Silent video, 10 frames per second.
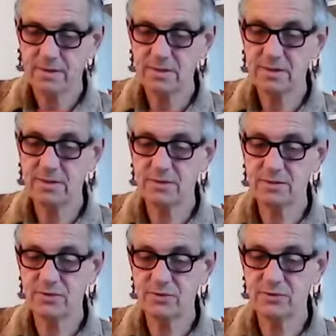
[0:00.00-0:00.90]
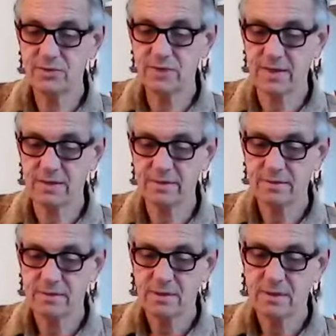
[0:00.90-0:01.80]
These two together
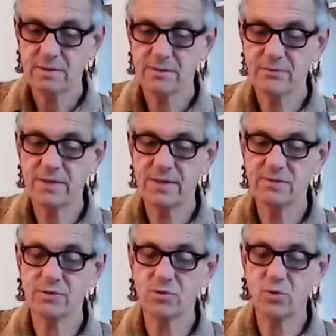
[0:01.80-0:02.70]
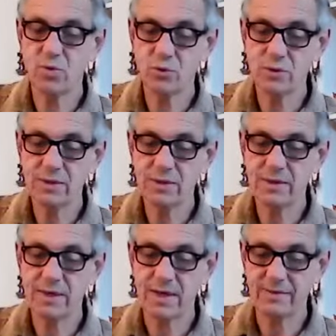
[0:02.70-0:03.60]
create an orderly
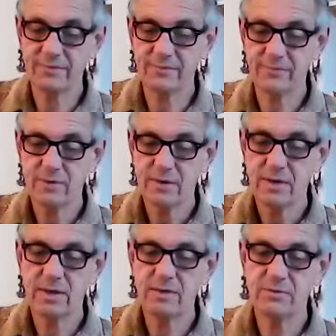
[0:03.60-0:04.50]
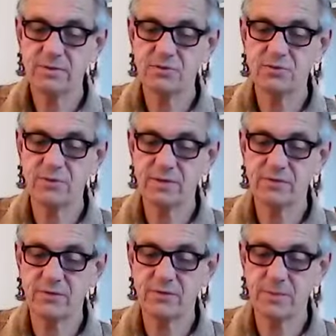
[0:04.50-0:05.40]
life in which
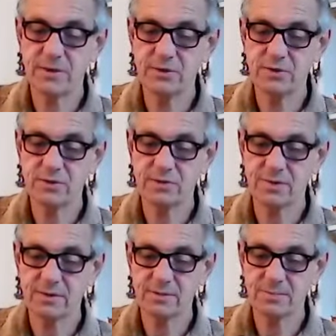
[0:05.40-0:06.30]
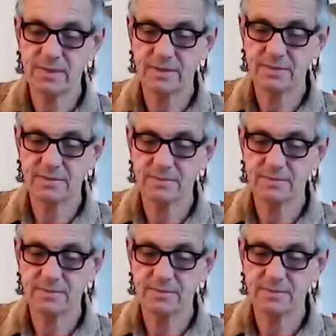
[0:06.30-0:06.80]
transformation takes place.